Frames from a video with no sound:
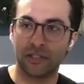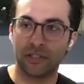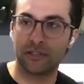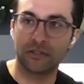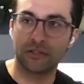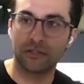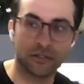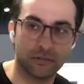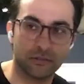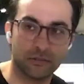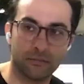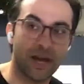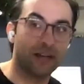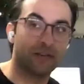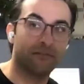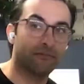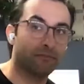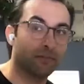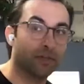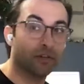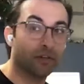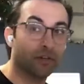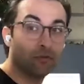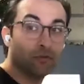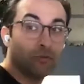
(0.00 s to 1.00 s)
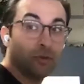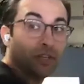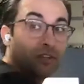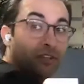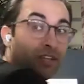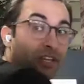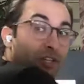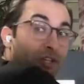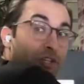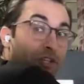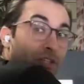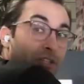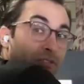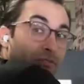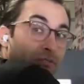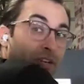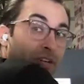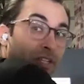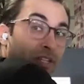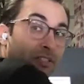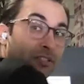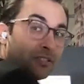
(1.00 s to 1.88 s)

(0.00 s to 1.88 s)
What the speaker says: And it's on the back of bloody all my t-shirts, right?